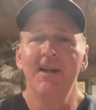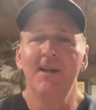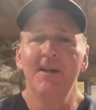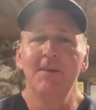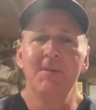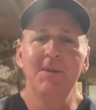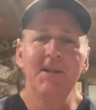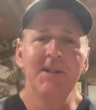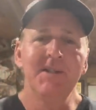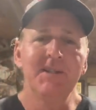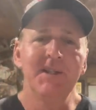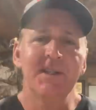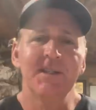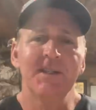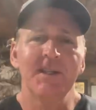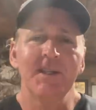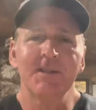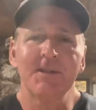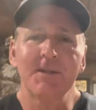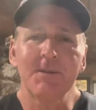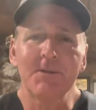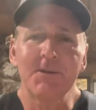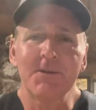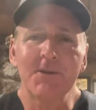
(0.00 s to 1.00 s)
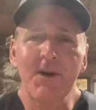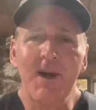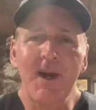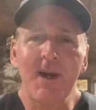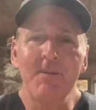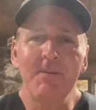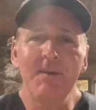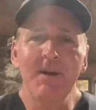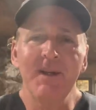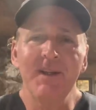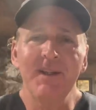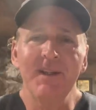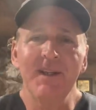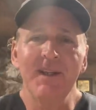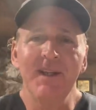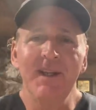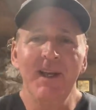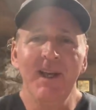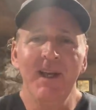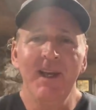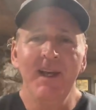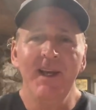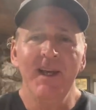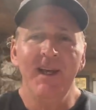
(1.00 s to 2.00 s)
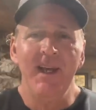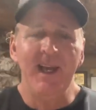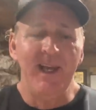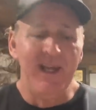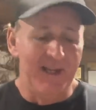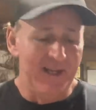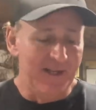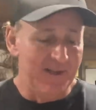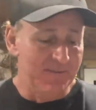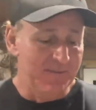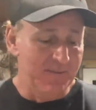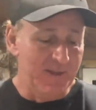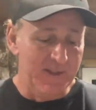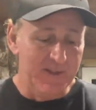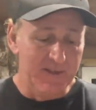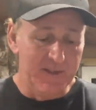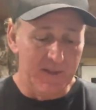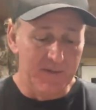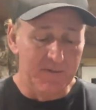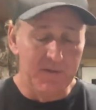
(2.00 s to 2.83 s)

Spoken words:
Please hit that subscribe button. And like I said,